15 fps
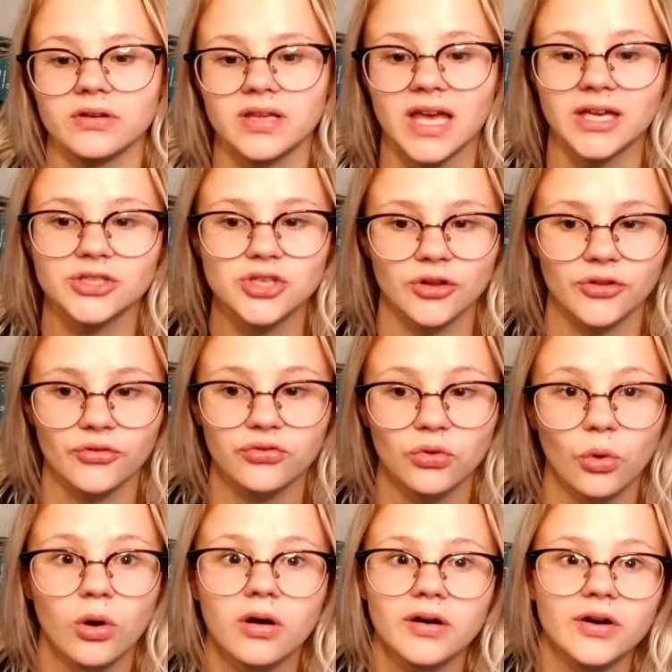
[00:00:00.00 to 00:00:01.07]
cage on the
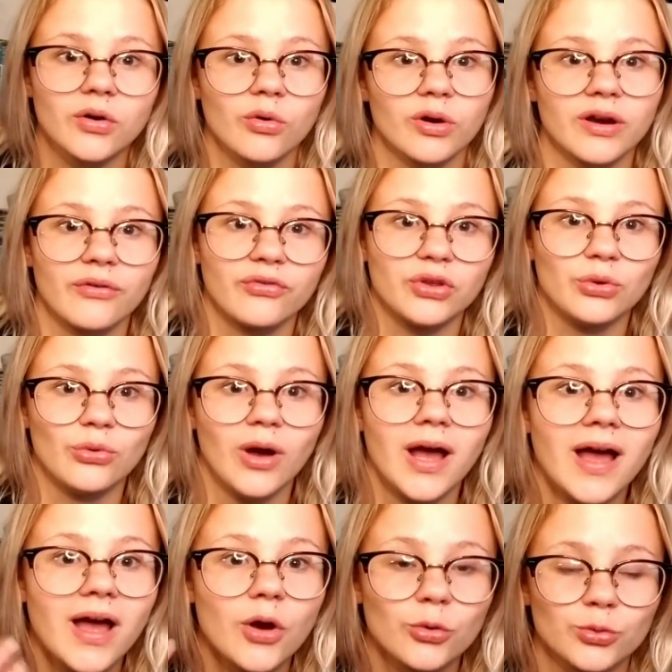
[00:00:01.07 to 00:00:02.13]
floor or if you
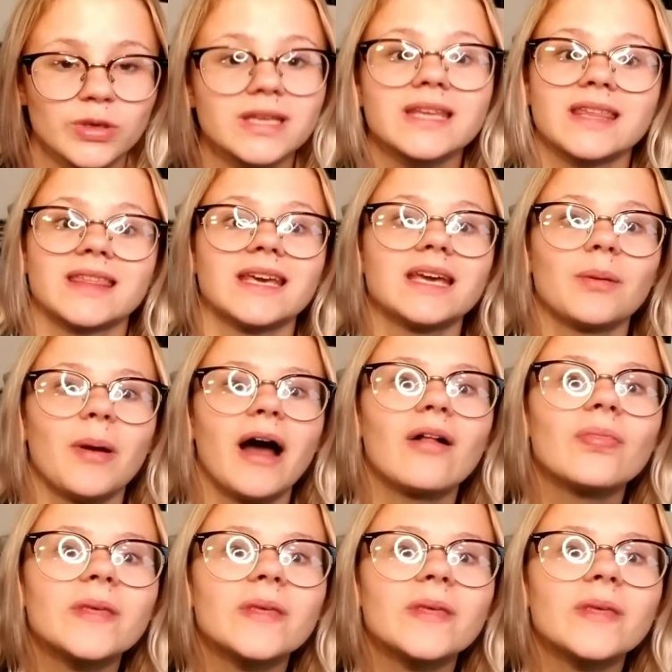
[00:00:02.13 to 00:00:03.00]
really think about